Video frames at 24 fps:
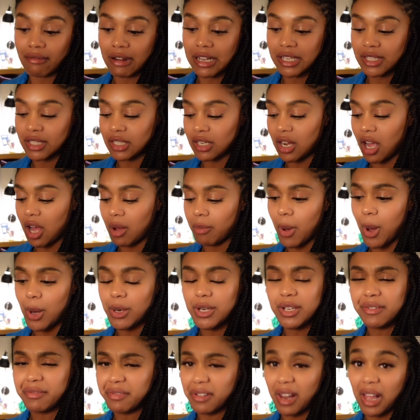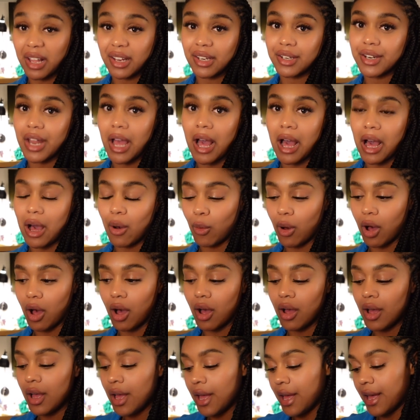rested up only for like an
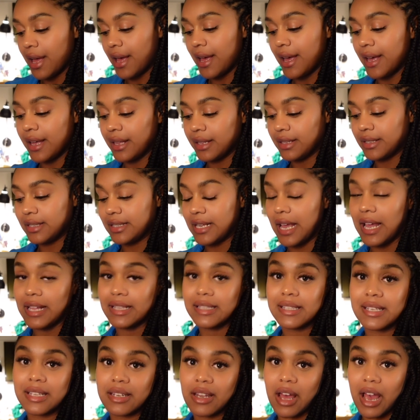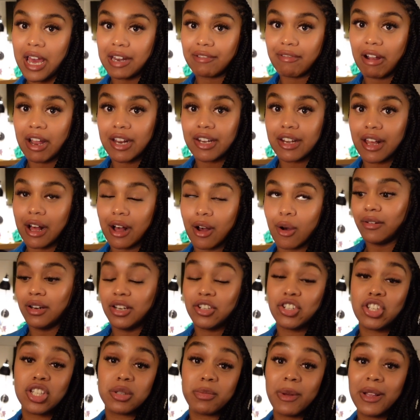hour. It's 10 to 9 right now. I literally
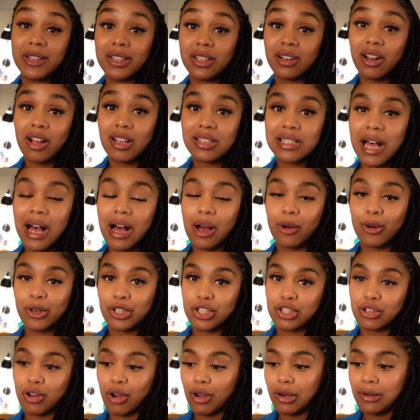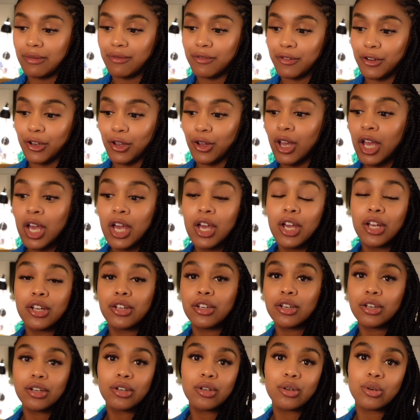spent the last hour scrolling through
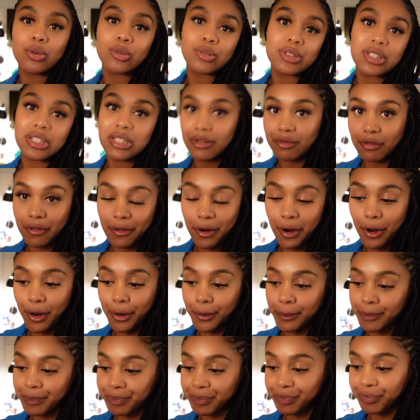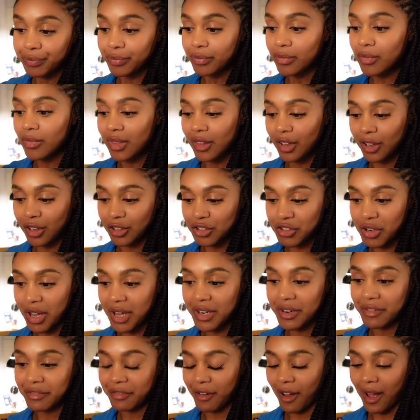Google, Deliveroo, trying
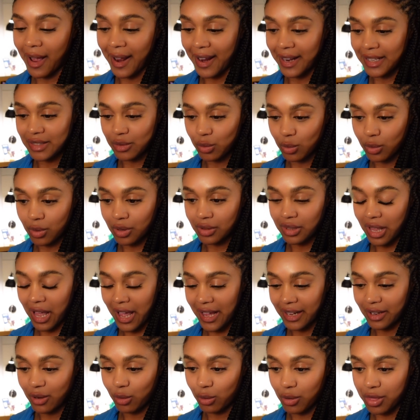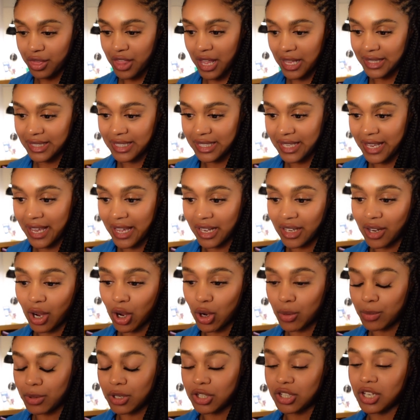to find like authentic
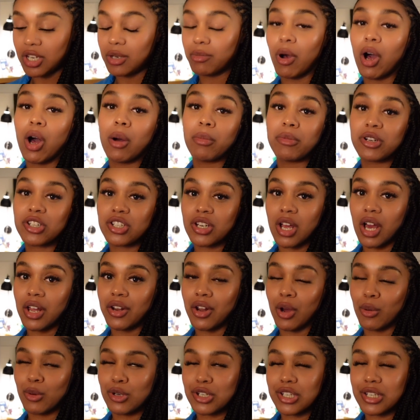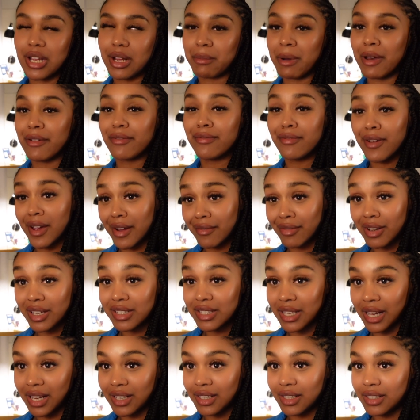aubergine parmigiana, which is like my favorite
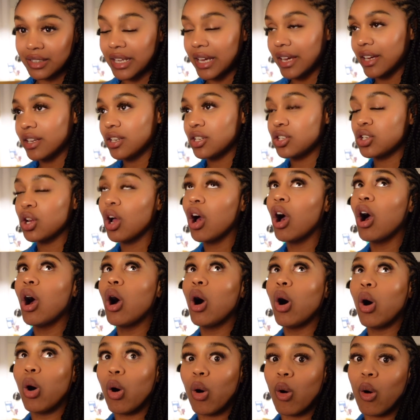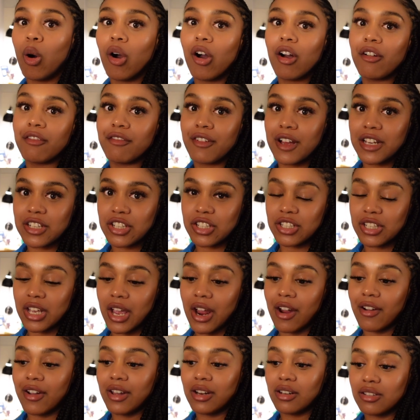Italian dish, or a
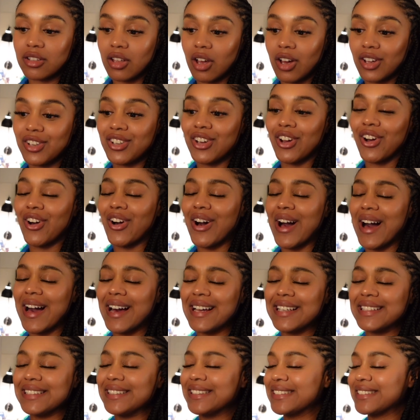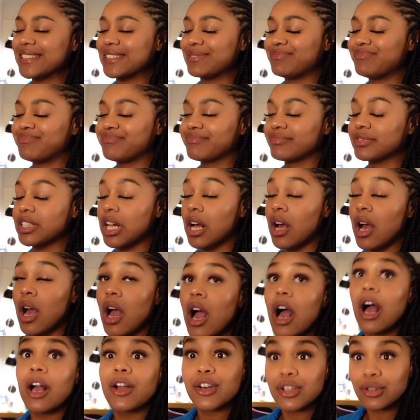vegetarian lasagna, and
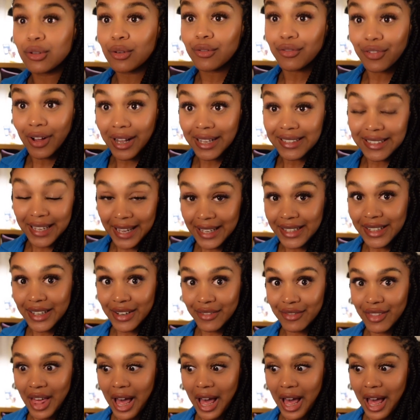could not find any of